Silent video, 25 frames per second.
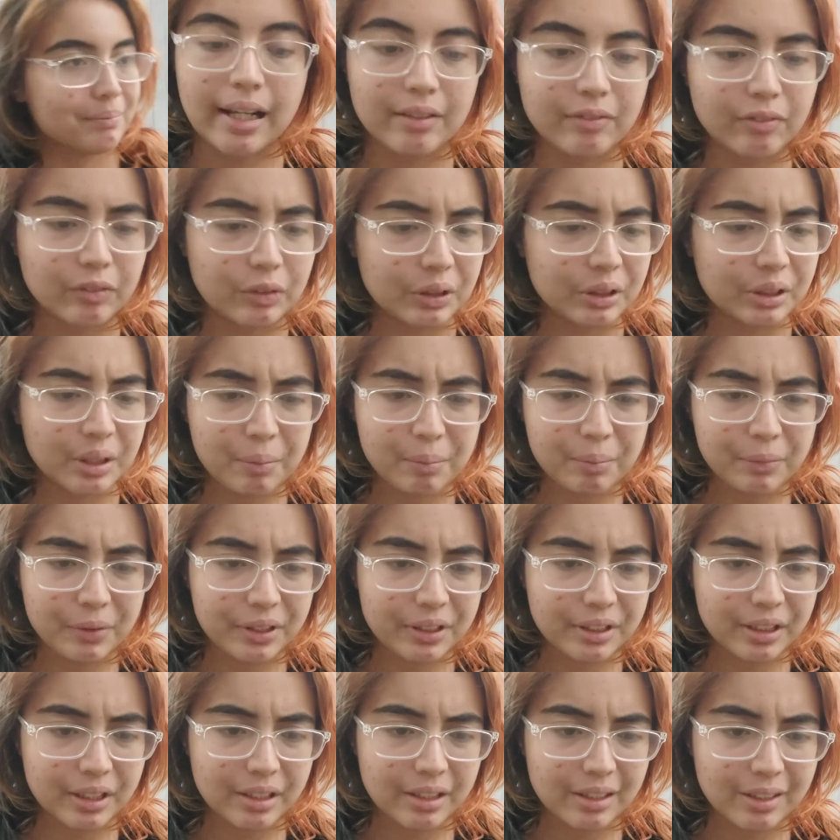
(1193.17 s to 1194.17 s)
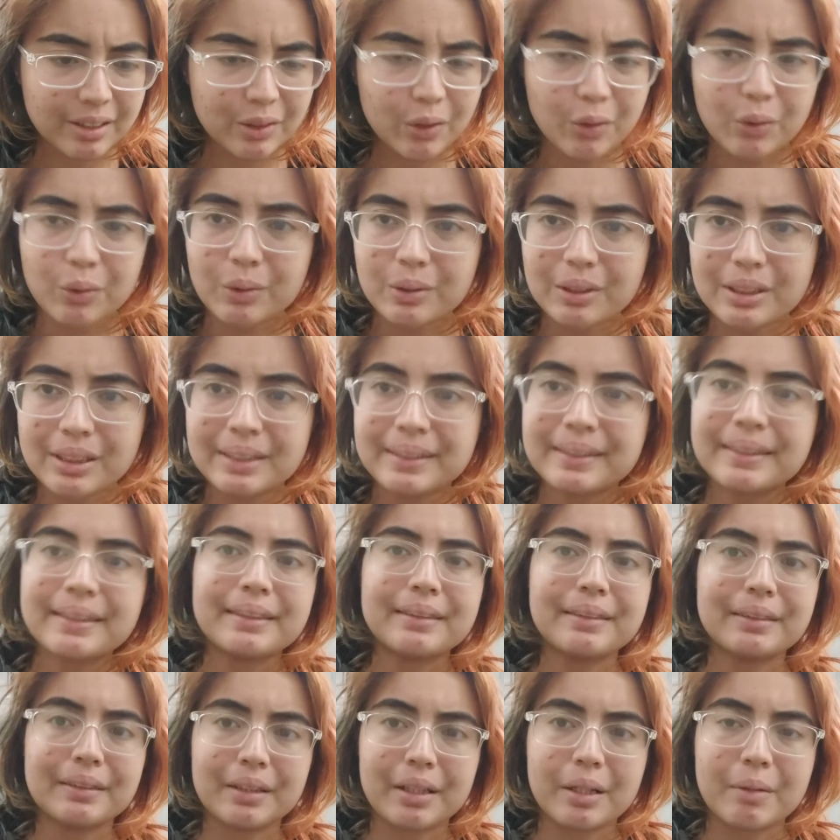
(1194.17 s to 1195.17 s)
And for some reason, the song
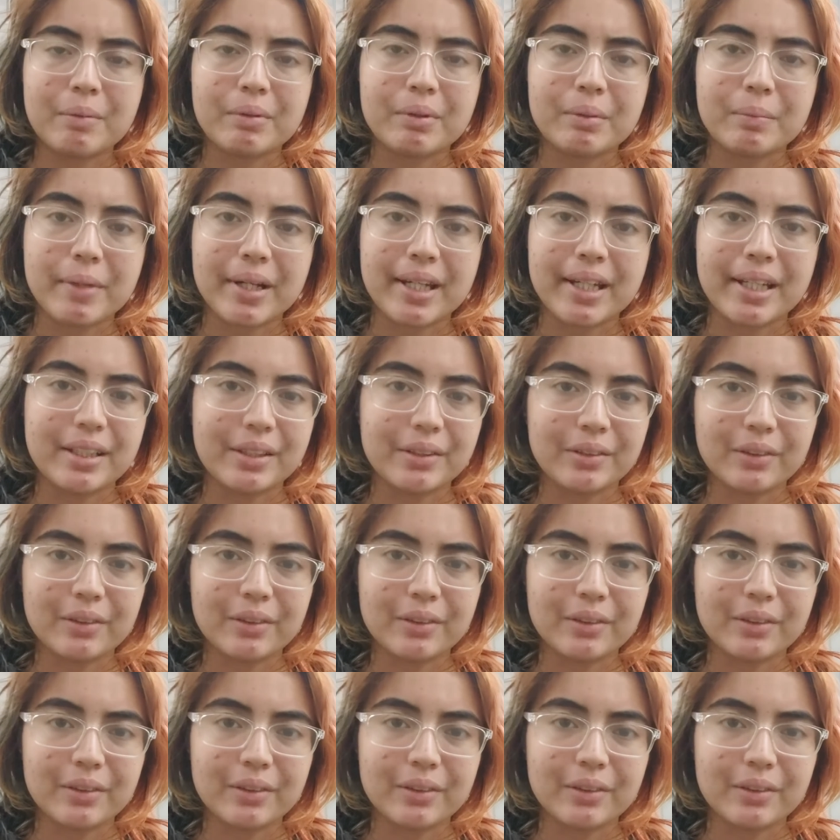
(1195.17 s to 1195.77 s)
still came into my head.